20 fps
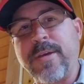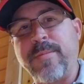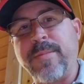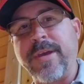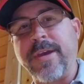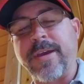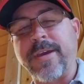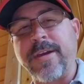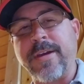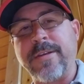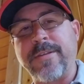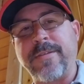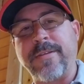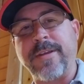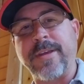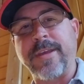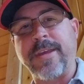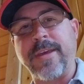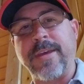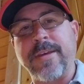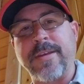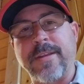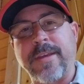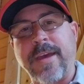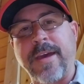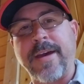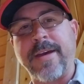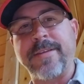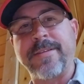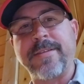be a country again,
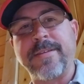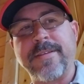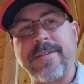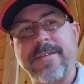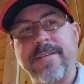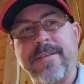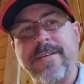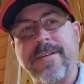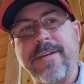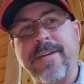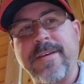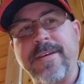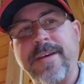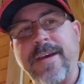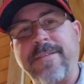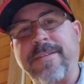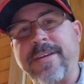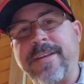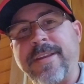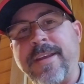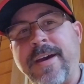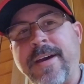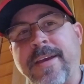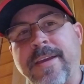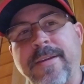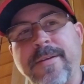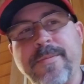guys. Have a good night.